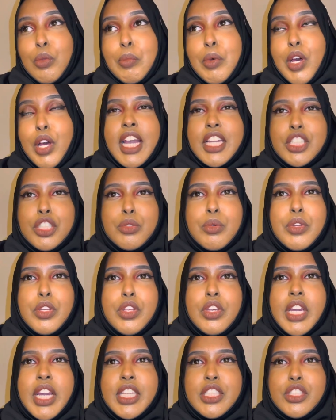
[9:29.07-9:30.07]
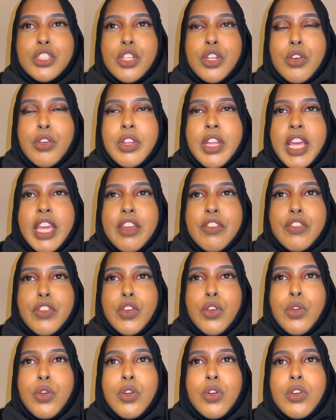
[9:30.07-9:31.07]
But I just want you guys to know that if
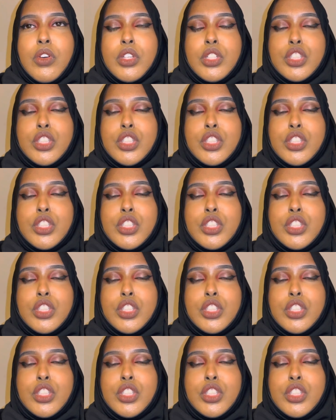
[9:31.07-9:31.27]
you're